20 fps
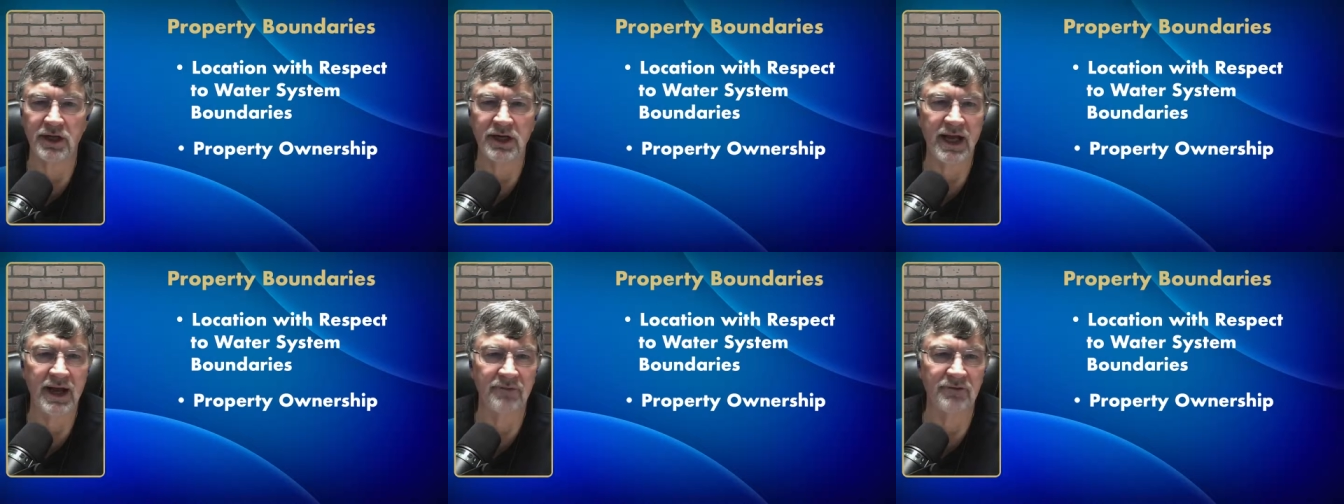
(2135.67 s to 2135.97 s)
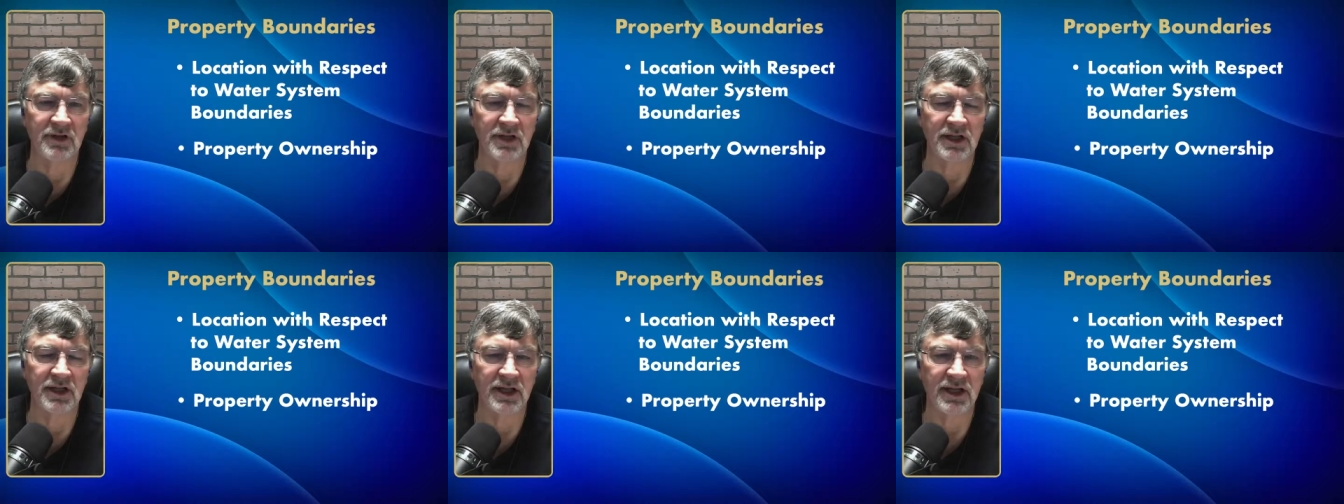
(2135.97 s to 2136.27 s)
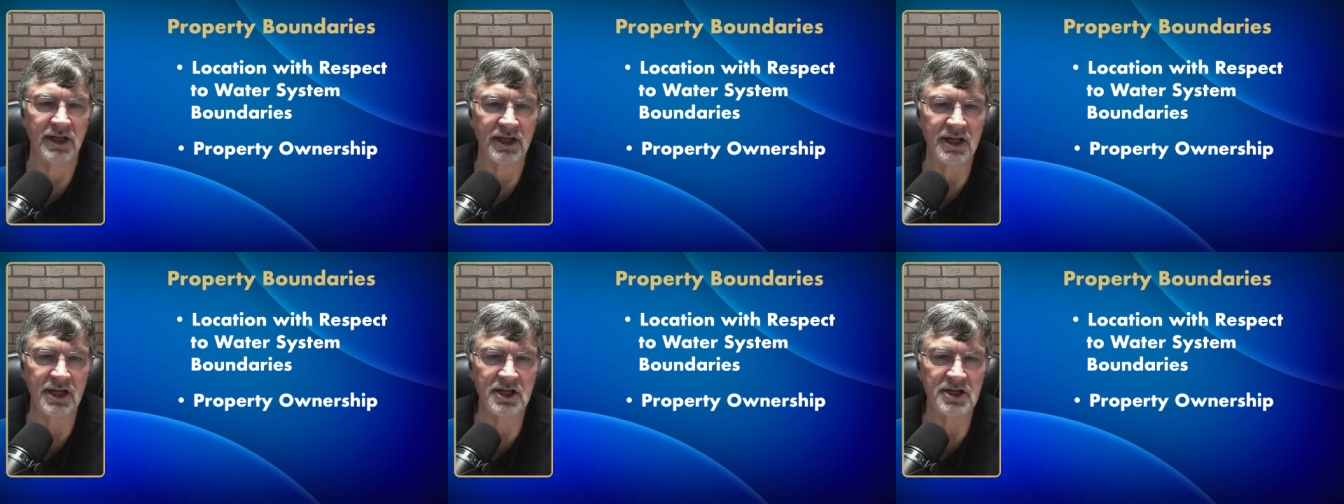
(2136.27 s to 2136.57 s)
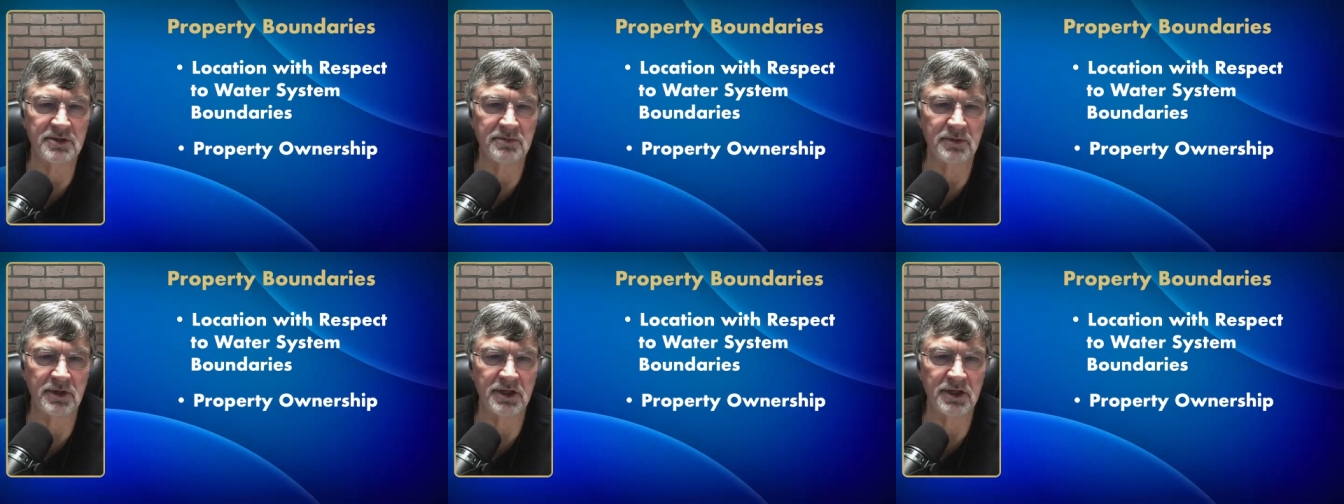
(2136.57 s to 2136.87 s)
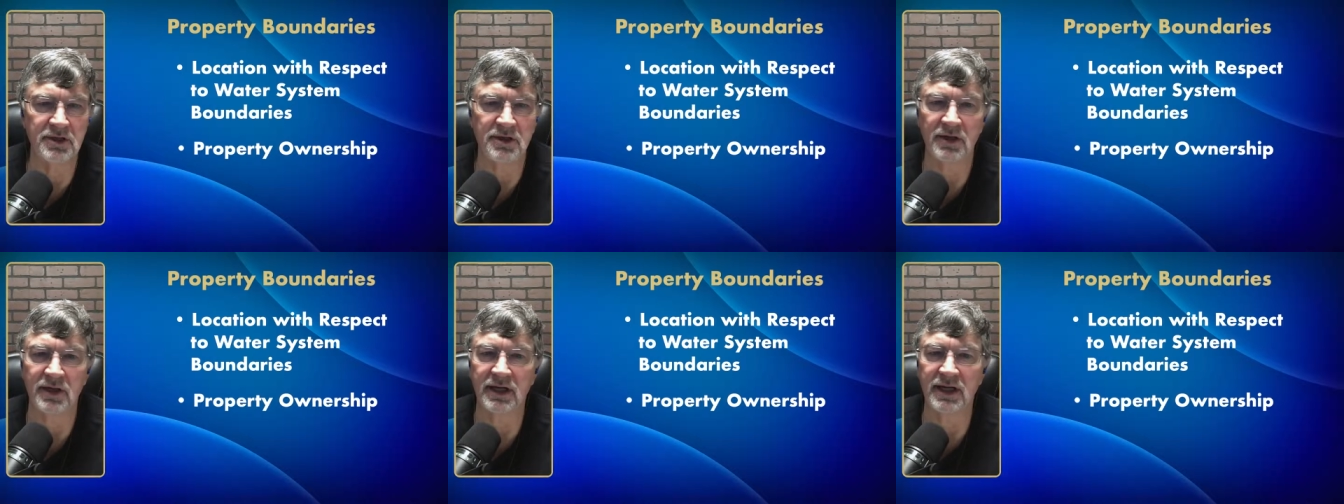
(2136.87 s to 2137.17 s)
then you're going to have to get an
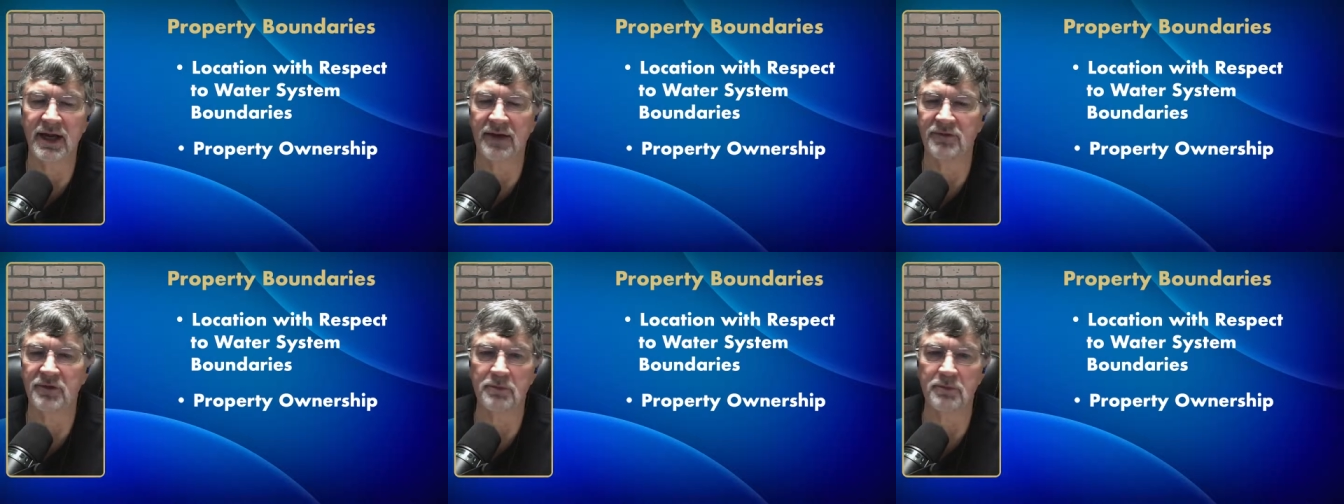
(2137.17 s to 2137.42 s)
easement.